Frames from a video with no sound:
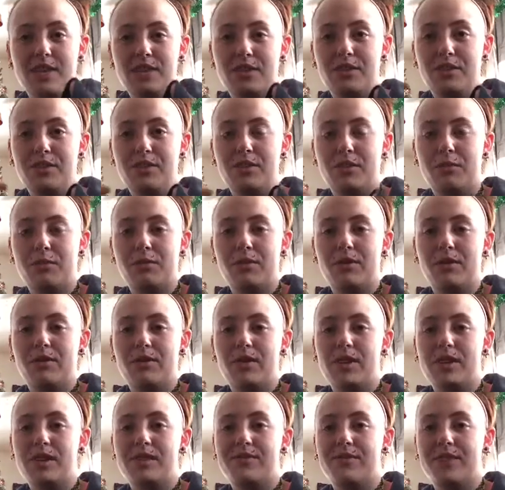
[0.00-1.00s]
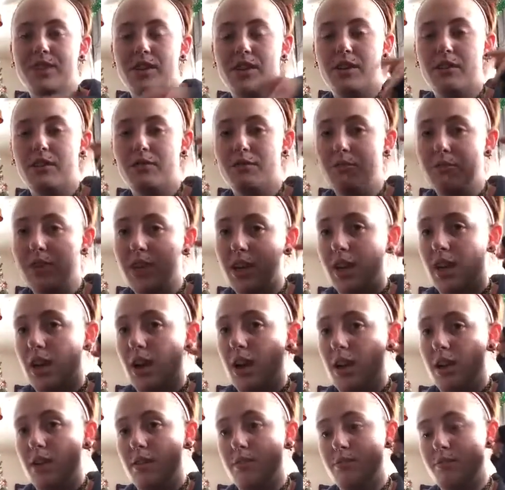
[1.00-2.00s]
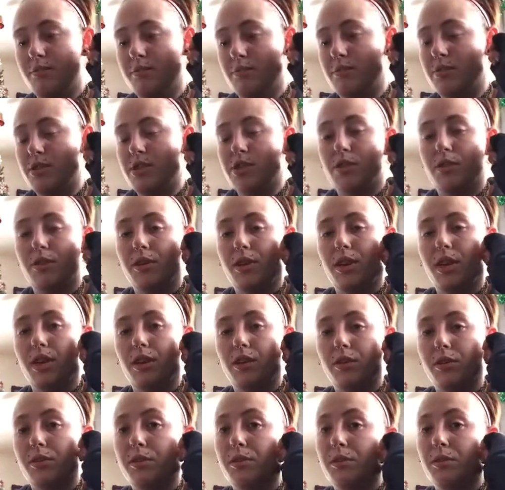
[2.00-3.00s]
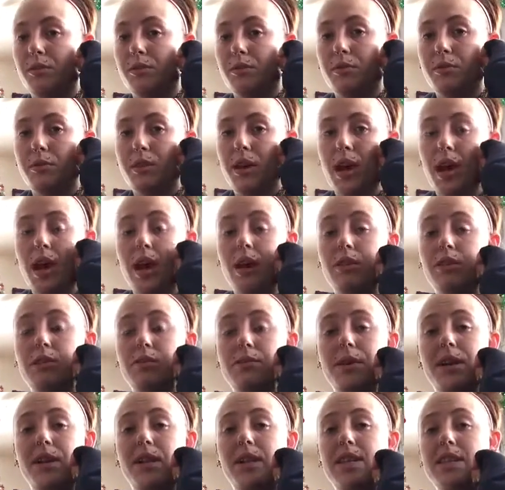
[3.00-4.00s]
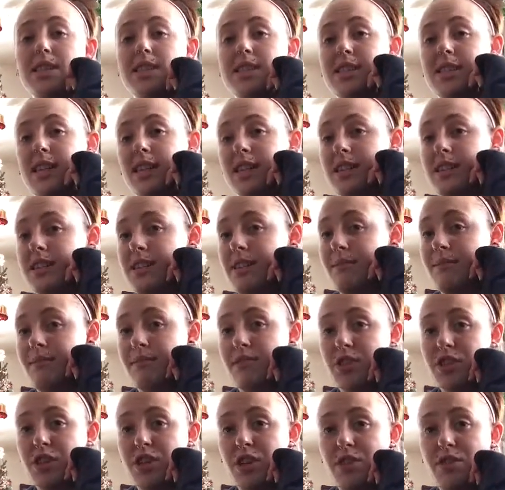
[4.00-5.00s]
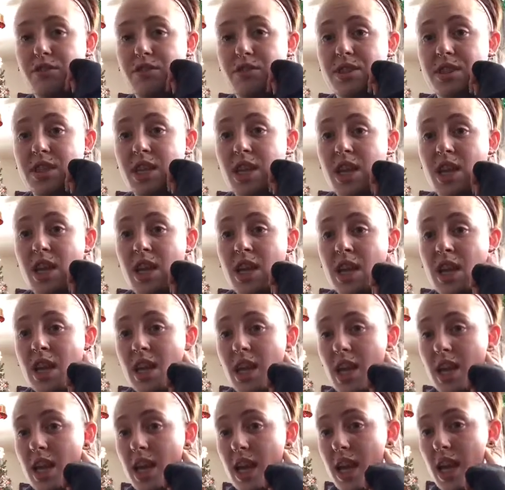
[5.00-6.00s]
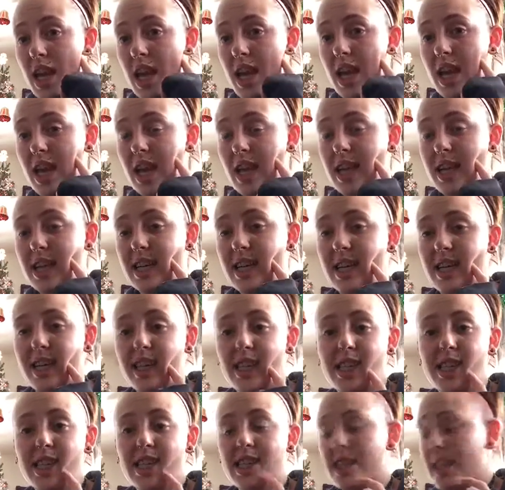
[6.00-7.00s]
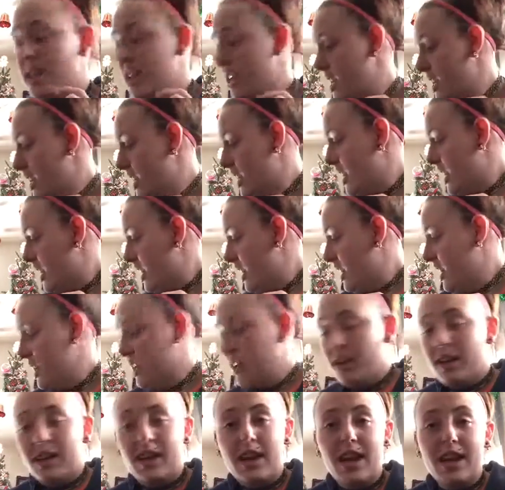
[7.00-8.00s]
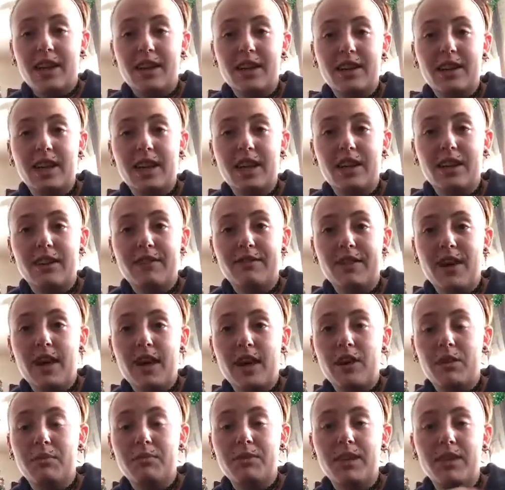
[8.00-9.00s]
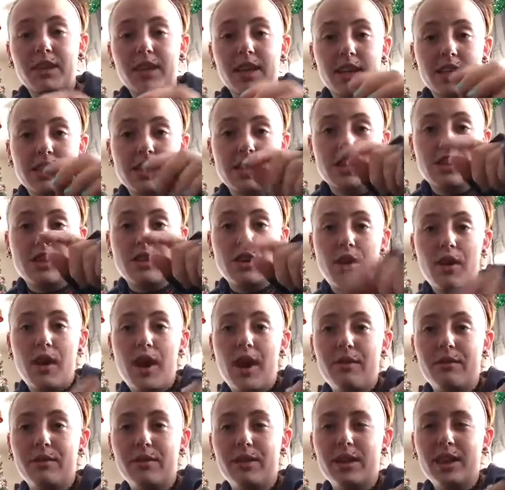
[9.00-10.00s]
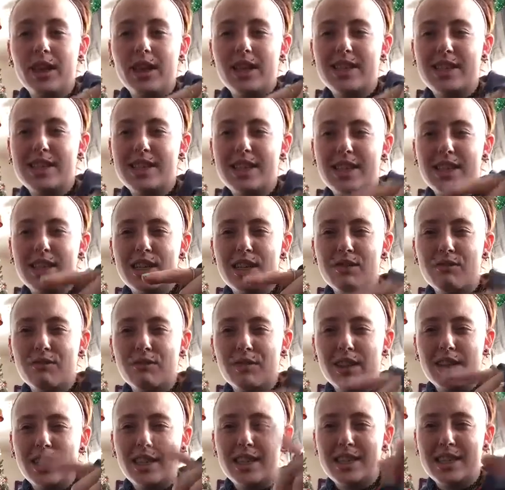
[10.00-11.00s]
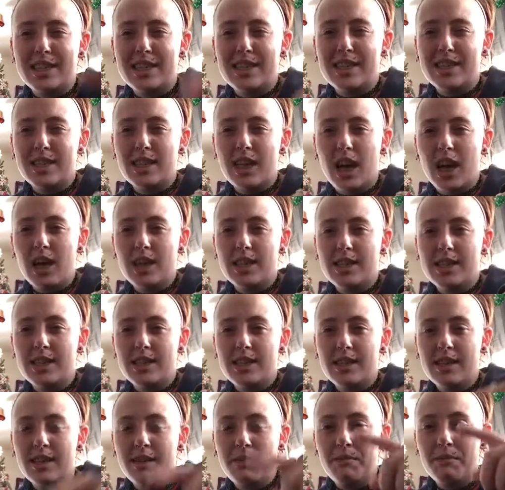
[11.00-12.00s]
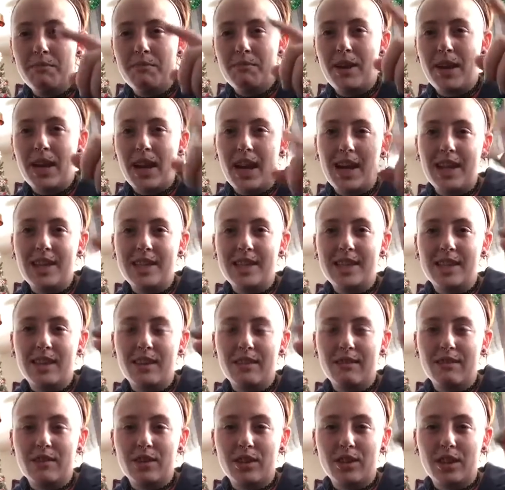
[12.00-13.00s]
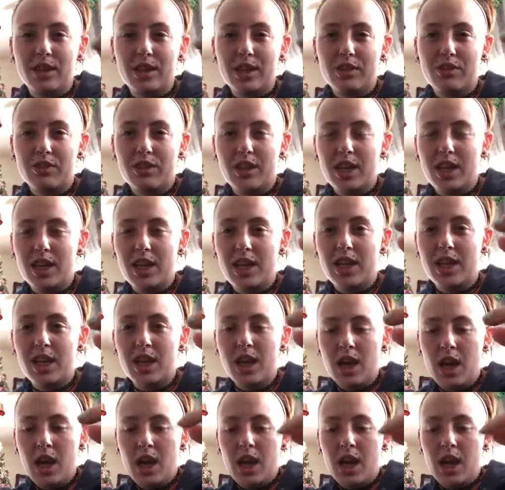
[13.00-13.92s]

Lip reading: to the previous video of me showing you how Twilight stands up for shows and kind of clarify a couple of things. So I realized that it didn't really discuss my idea of target training.